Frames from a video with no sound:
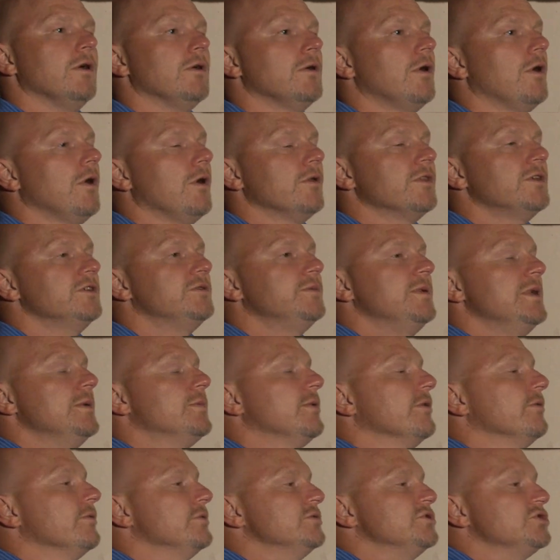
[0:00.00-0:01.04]
all these
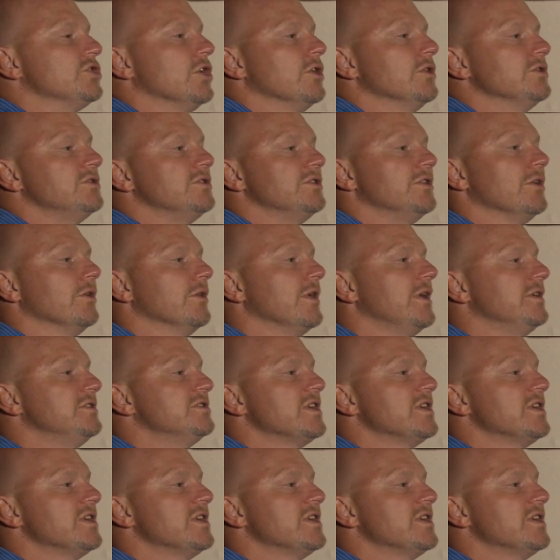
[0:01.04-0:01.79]
people from church, you know, they